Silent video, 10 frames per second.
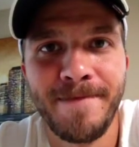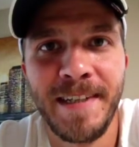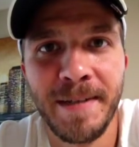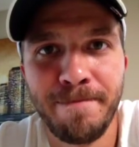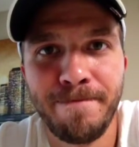
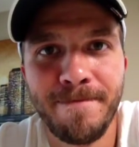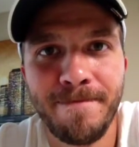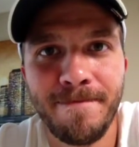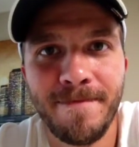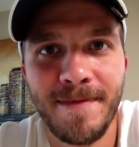Yep,
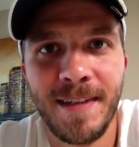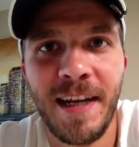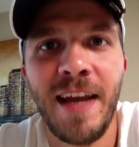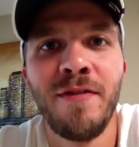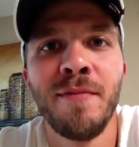
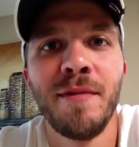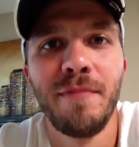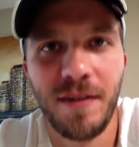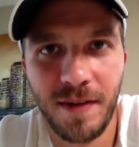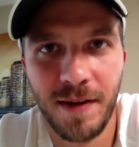gave him the
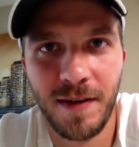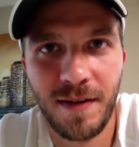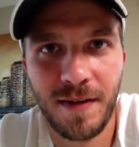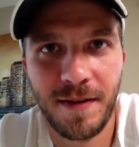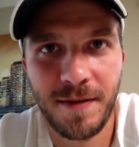
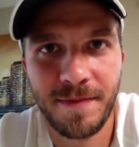business.